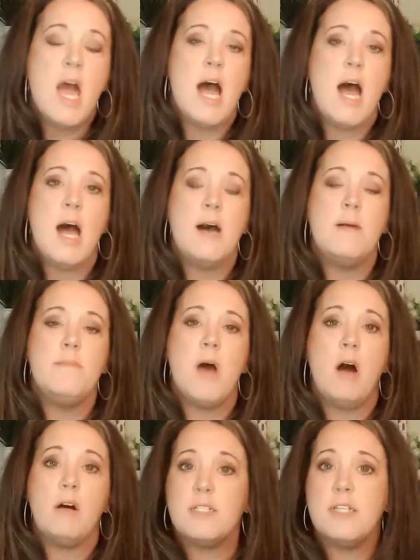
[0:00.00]

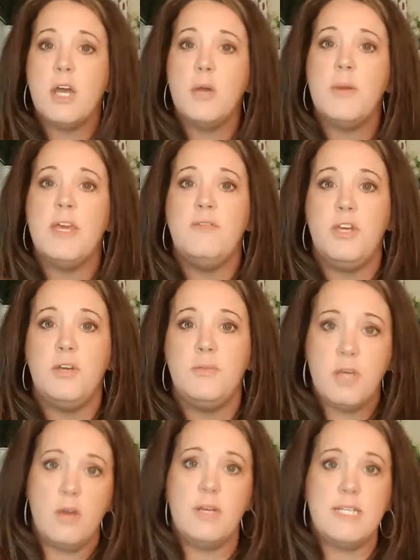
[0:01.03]
Also, if you
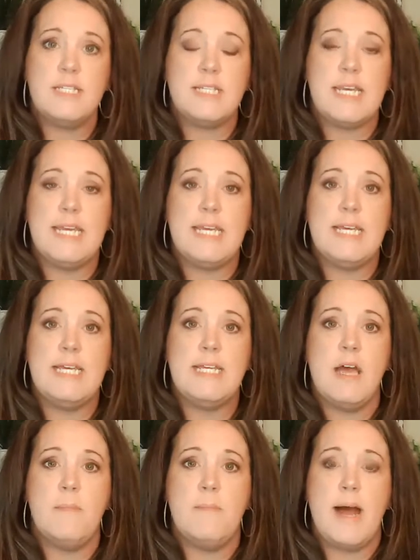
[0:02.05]
noticed in
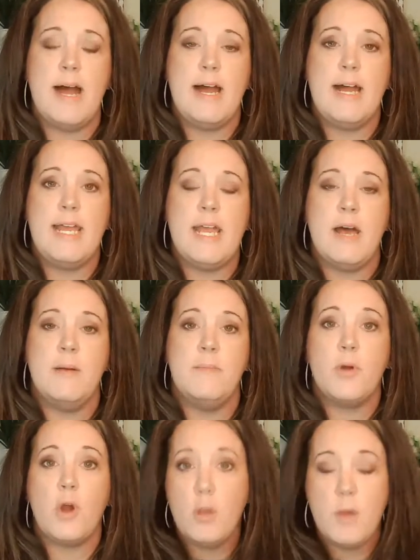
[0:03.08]
my
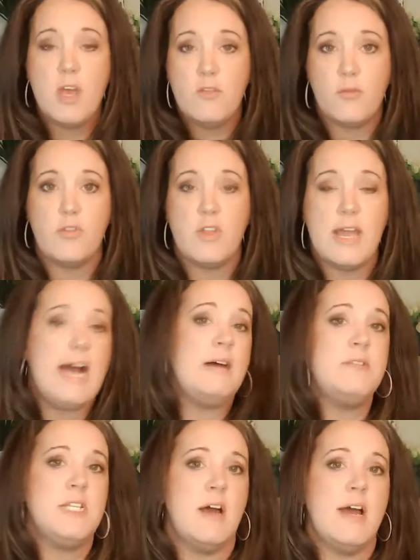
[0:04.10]
promo for the live
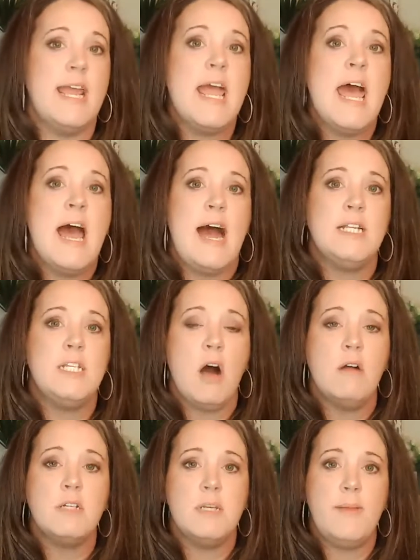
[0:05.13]
tonight, I
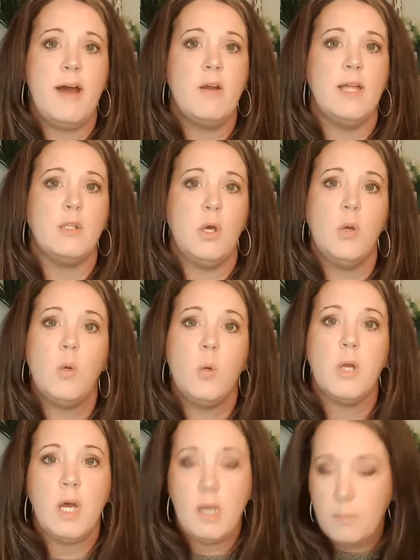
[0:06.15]
talked about a local
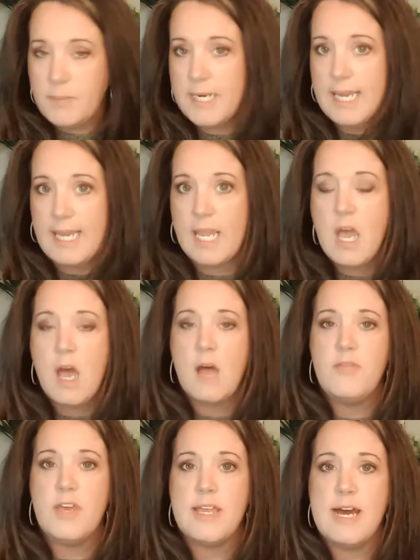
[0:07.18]
company
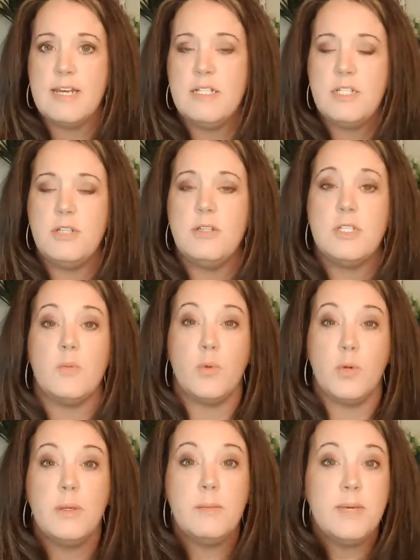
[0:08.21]
that got into some
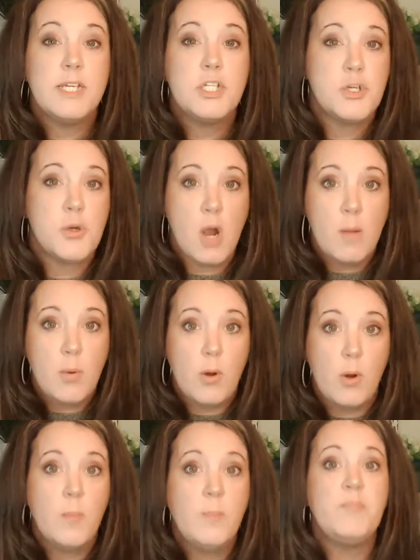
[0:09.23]
really big
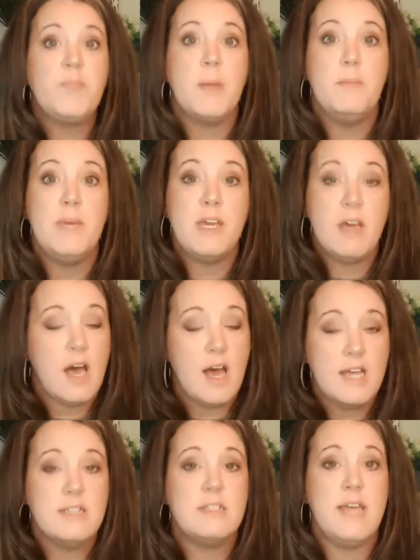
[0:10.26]
trouble
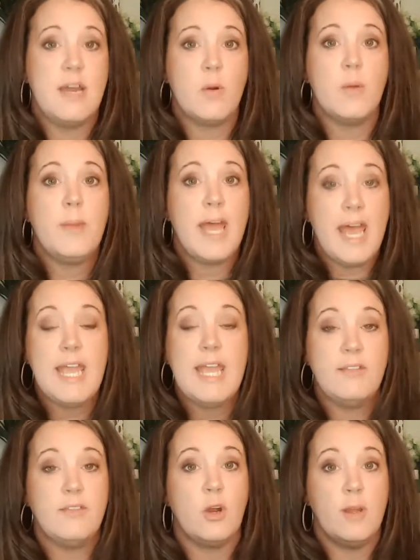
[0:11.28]
because they were
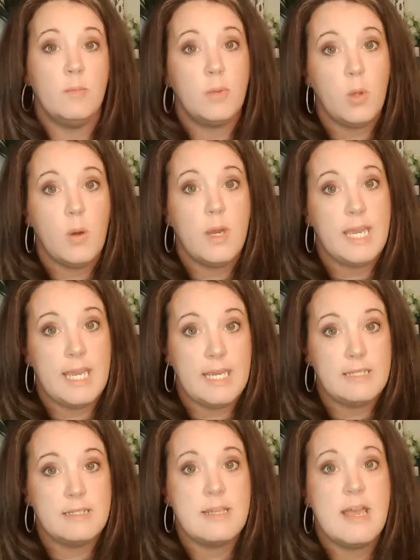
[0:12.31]
paying their
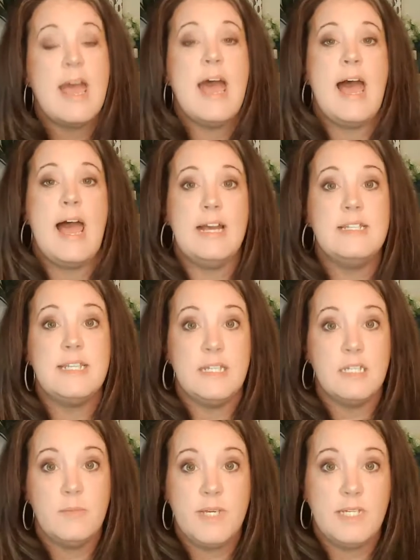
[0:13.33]
employees as
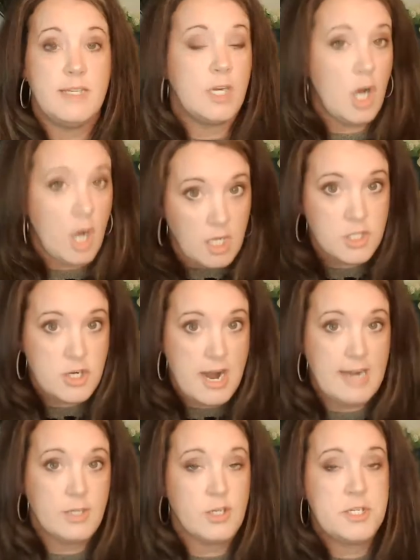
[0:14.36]
independent
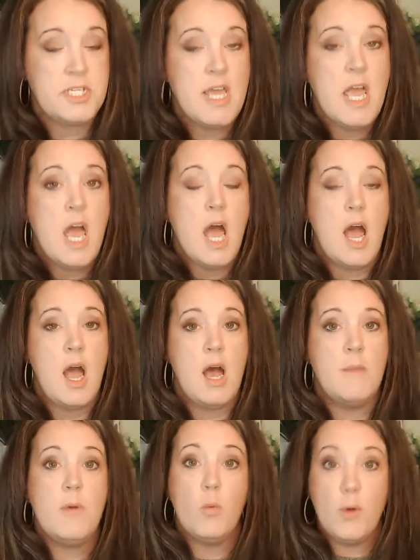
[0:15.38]
contractors.
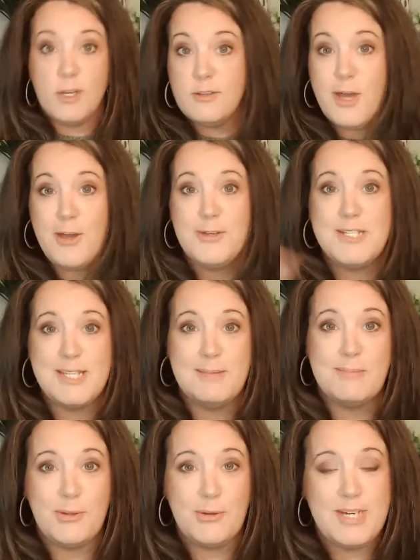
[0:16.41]
One of those
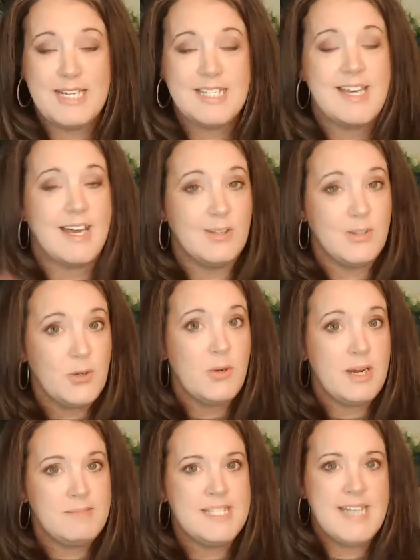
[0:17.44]
employees got a little
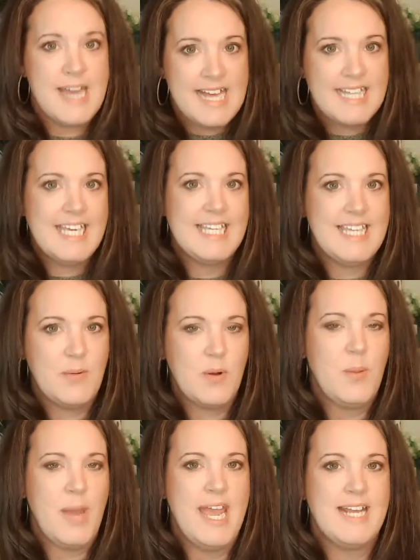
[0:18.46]
upset that they were
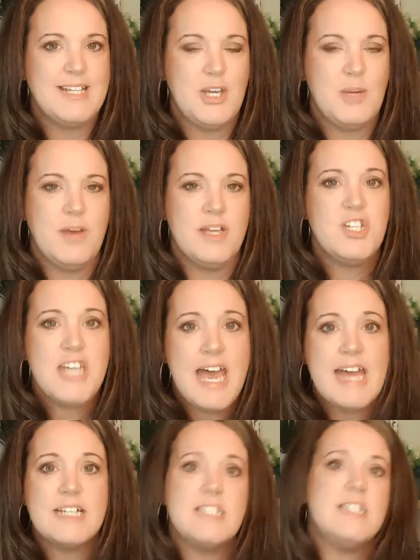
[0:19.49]
paying too much
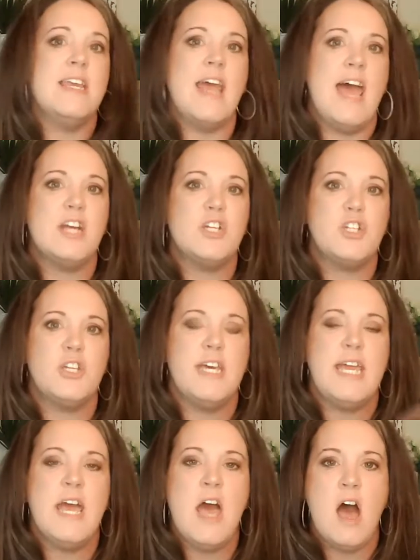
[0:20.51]
tax and
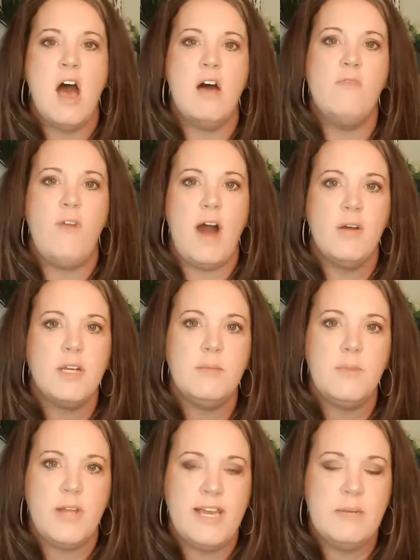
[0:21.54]
actually filed a
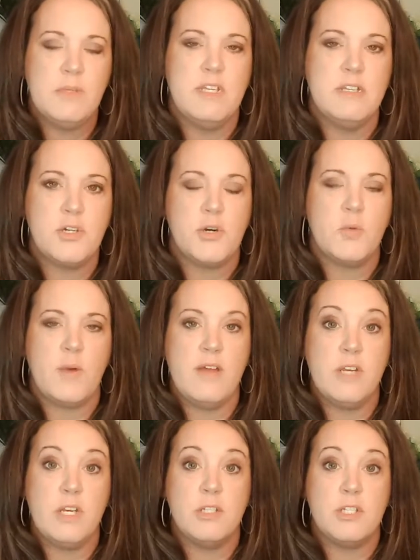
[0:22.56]
complaint with the Internal
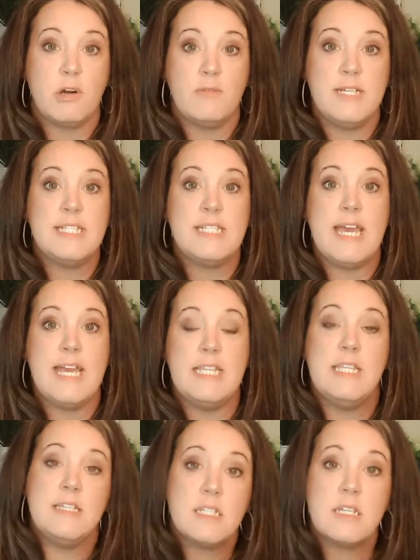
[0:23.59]
Revenue Service. And
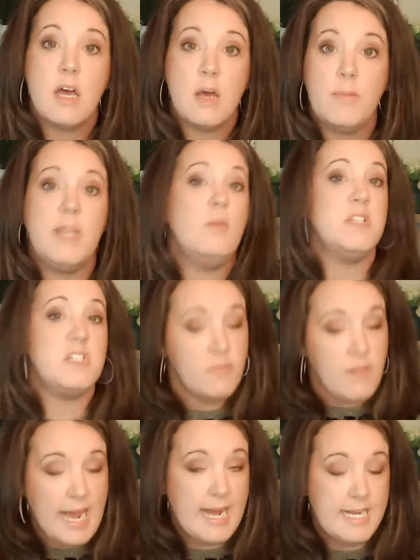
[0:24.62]
this company was
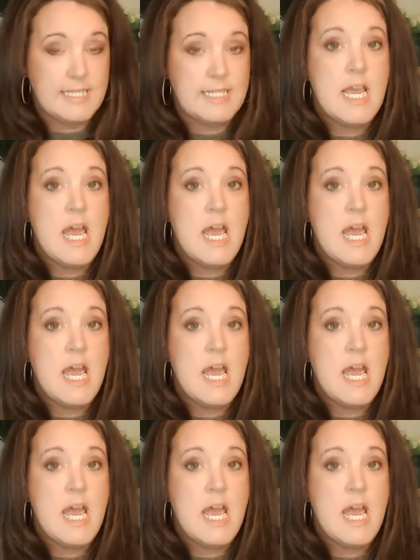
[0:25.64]
fined